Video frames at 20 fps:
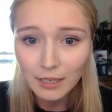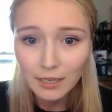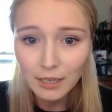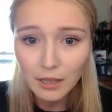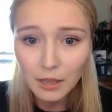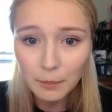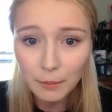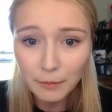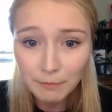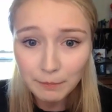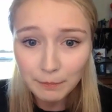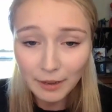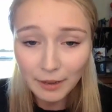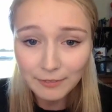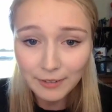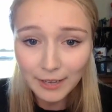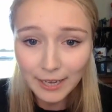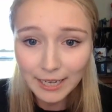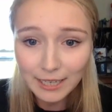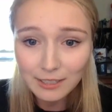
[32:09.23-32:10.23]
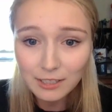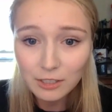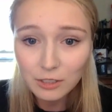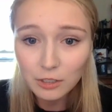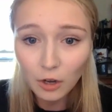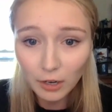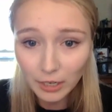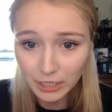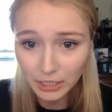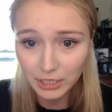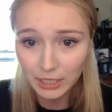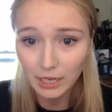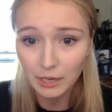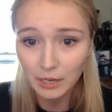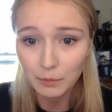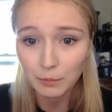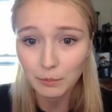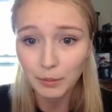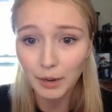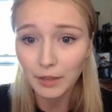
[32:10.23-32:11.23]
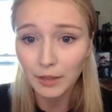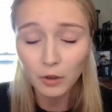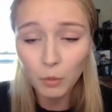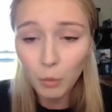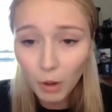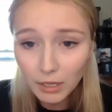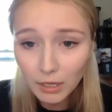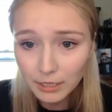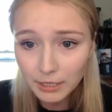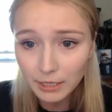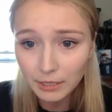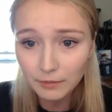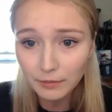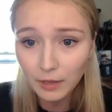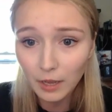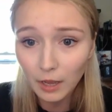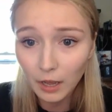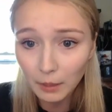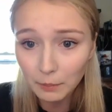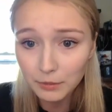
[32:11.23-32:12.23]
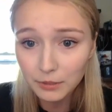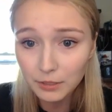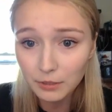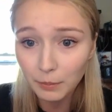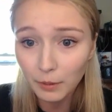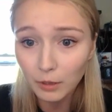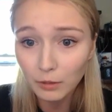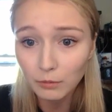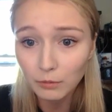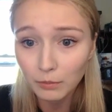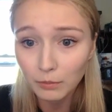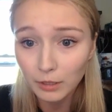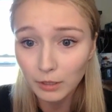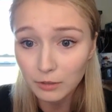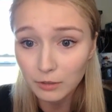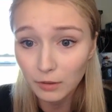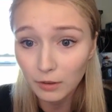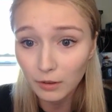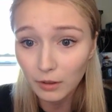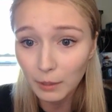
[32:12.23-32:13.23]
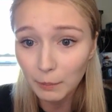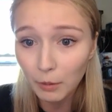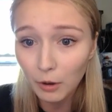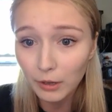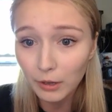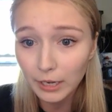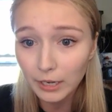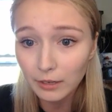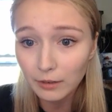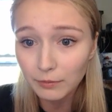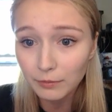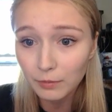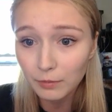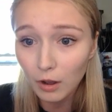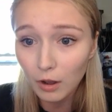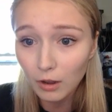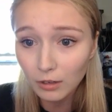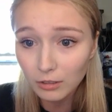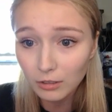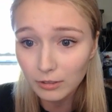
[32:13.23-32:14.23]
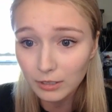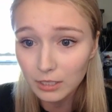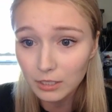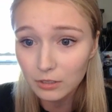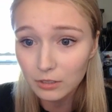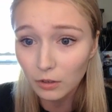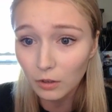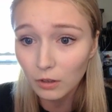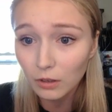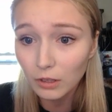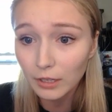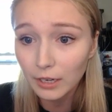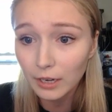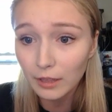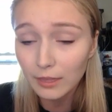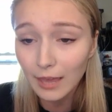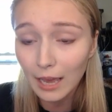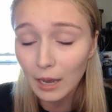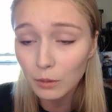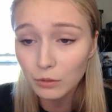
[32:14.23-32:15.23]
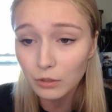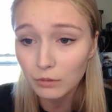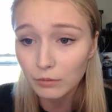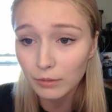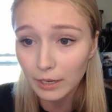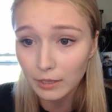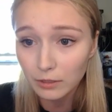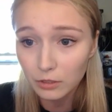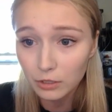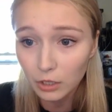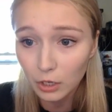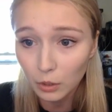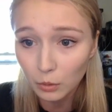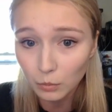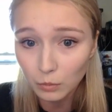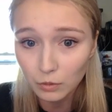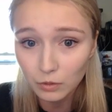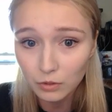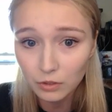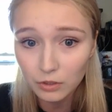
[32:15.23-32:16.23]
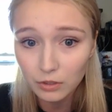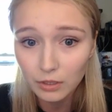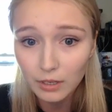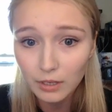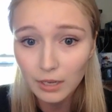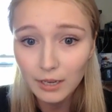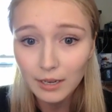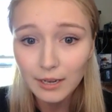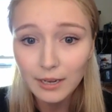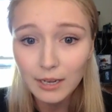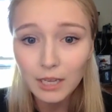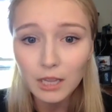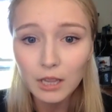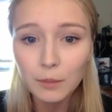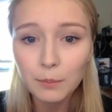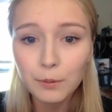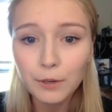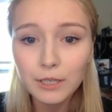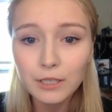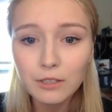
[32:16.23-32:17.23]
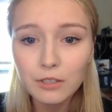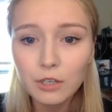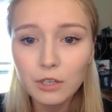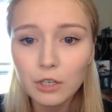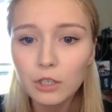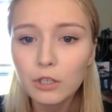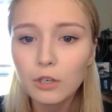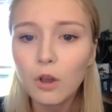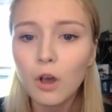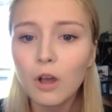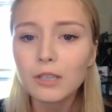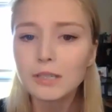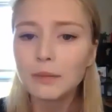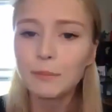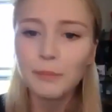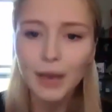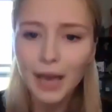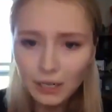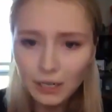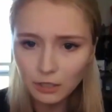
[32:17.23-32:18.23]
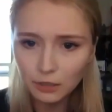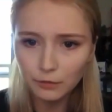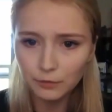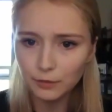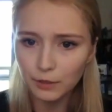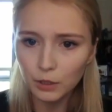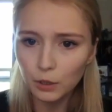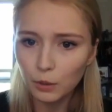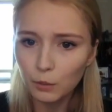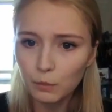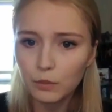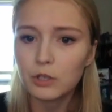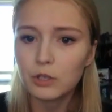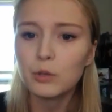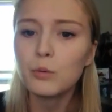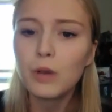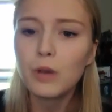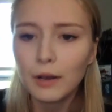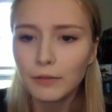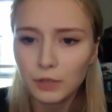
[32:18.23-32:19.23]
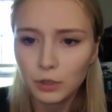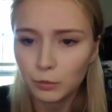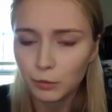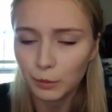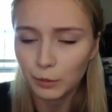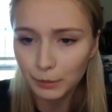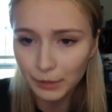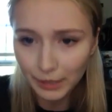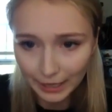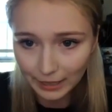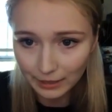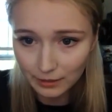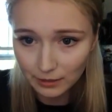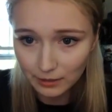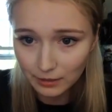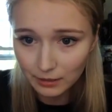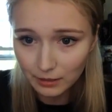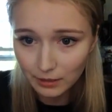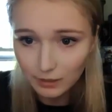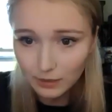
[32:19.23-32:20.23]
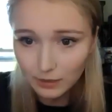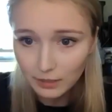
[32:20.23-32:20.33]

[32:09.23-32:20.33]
The buffet astonished him by the quantity of cups upon it of rock crystal and 1,000 rare stones. The prince could not imagine for whom the 2 covers were placed,